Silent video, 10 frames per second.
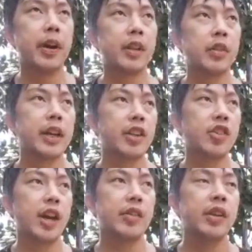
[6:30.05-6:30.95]
look at the
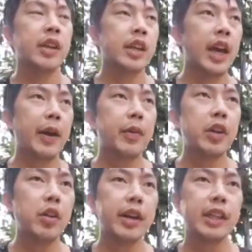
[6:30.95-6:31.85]
charts, and when
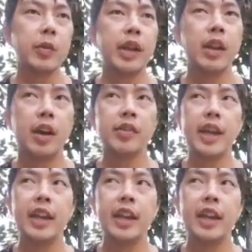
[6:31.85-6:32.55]
you look at the win loss,